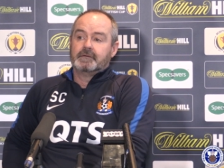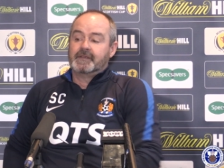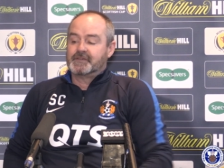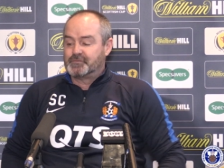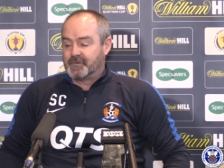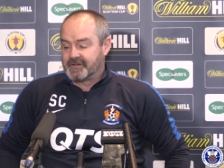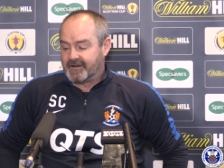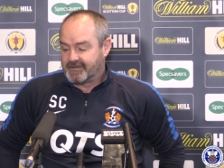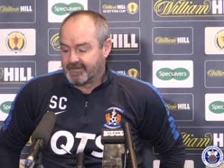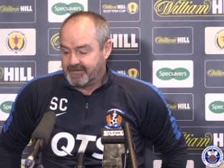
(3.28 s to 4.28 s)
Yeah, it should be a
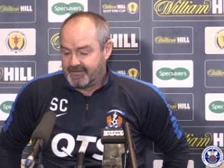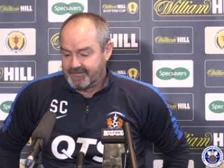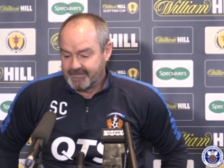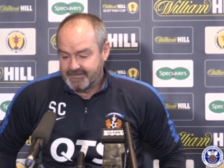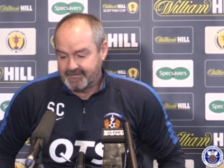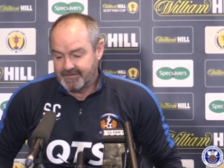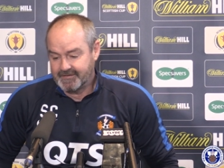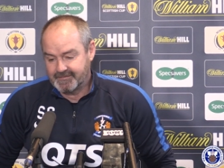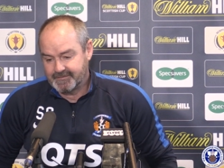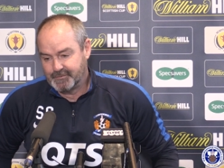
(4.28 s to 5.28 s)
cracker, eh?
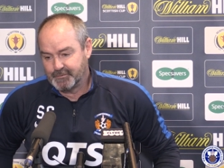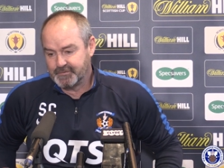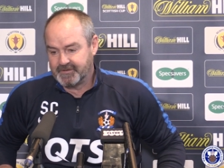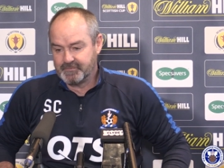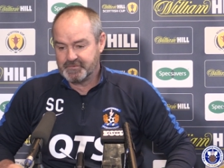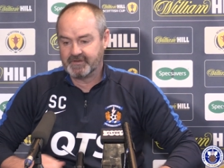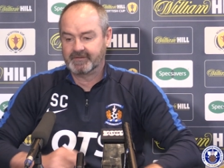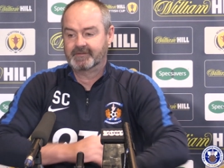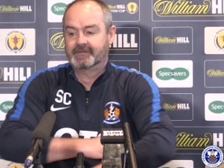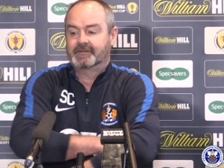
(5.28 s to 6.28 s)
Two good teams.
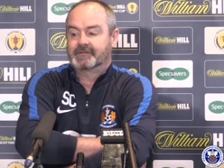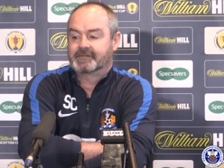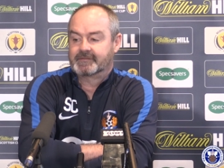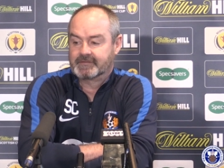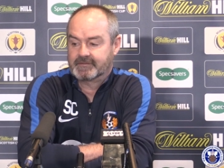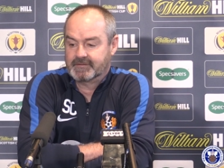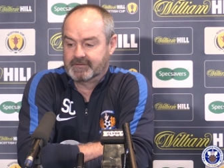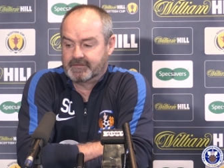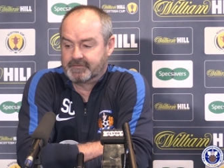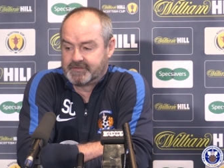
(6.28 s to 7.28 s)

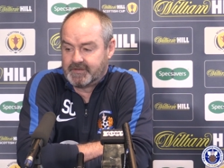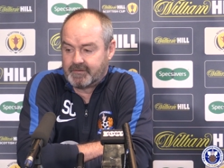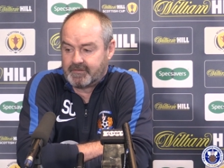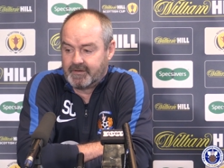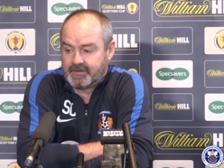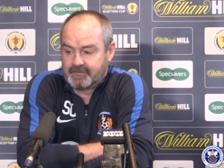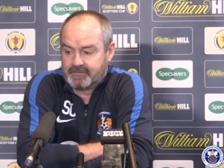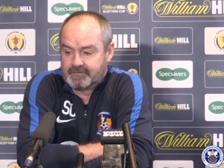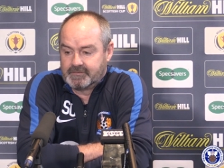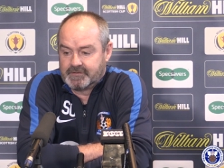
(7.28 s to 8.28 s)
If it's anything like
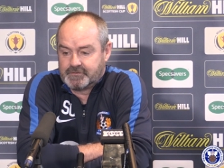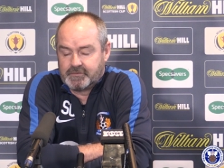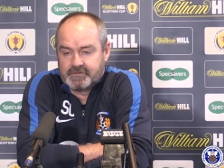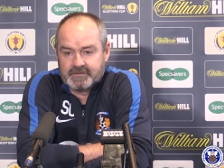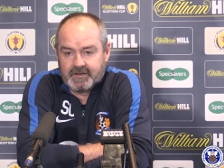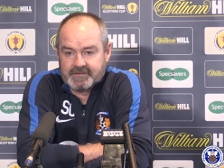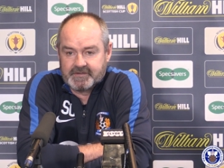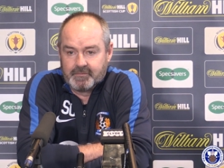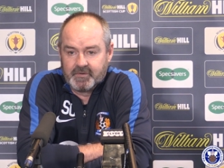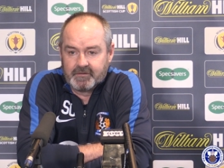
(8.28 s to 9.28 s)
as good as the last
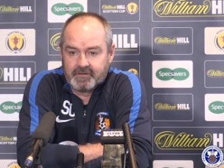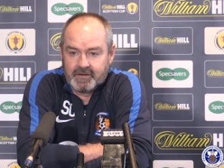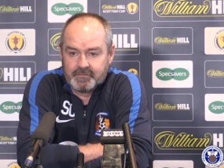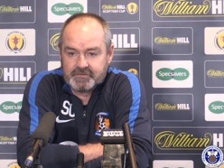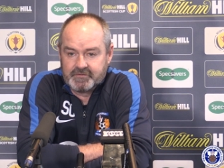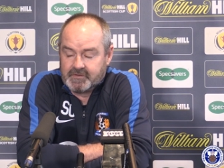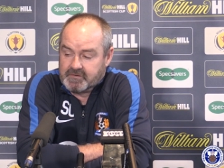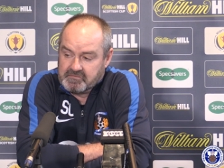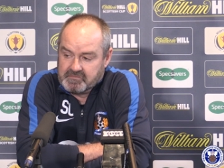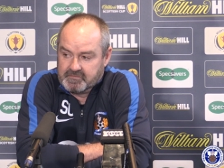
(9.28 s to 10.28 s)
game here, the atmosphere,
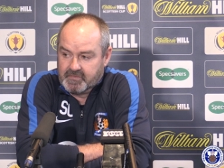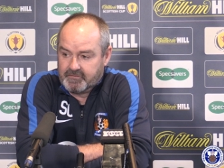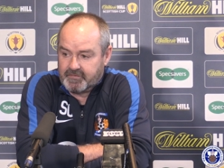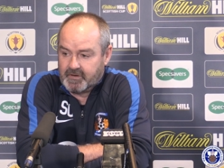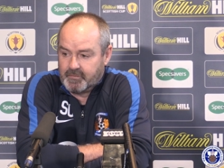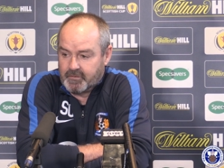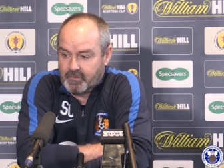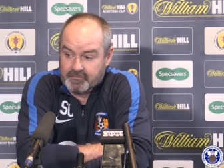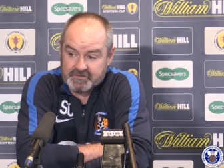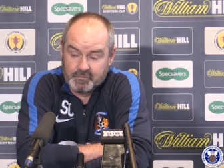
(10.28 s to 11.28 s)
everything about it
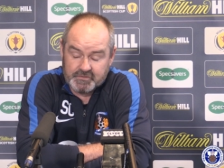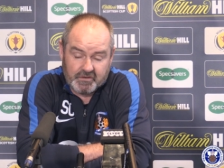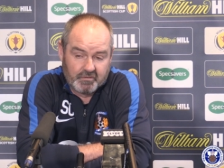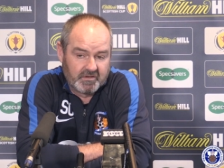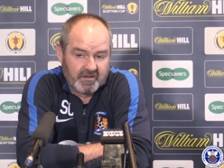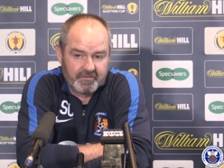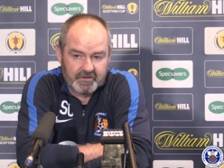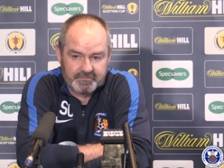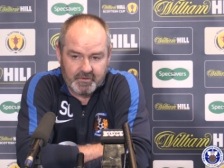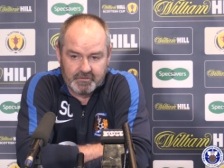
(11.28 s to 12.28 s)
obviously was a good day for
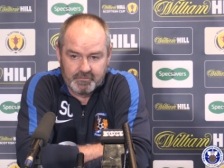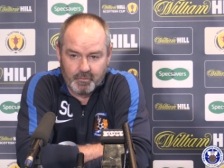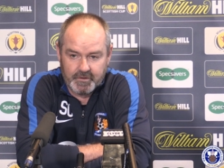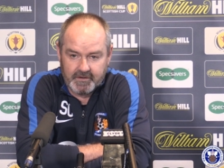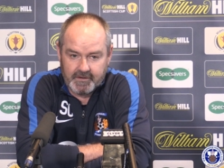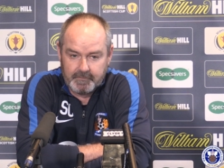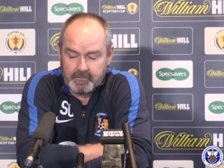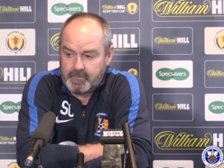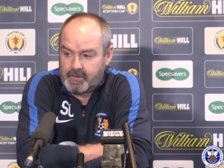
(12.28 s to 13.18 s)
us because we won the game.